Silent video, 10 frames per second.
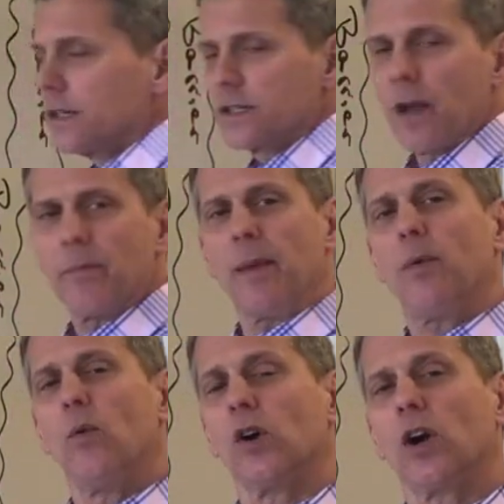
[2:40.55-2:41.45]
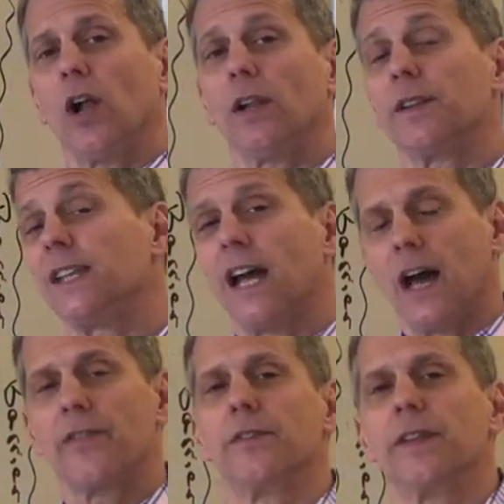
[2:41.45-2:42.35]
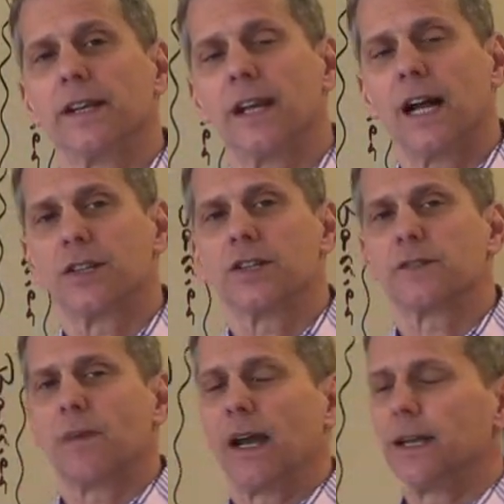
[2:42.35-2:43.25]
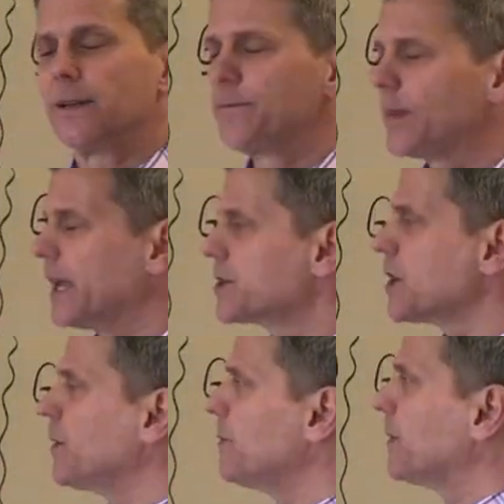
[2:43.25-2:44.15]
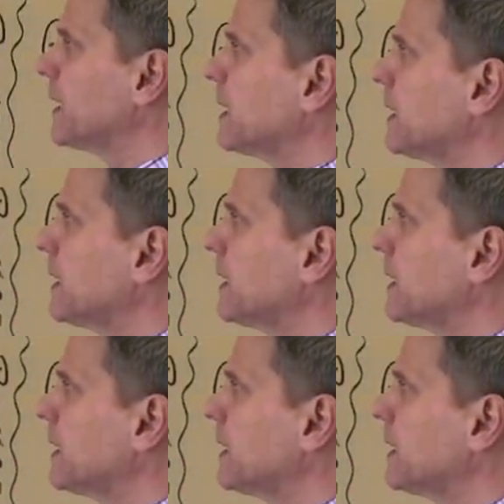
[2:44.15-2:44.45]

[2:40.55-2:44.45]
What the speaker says: Some people will call it the other than conscious mind. And so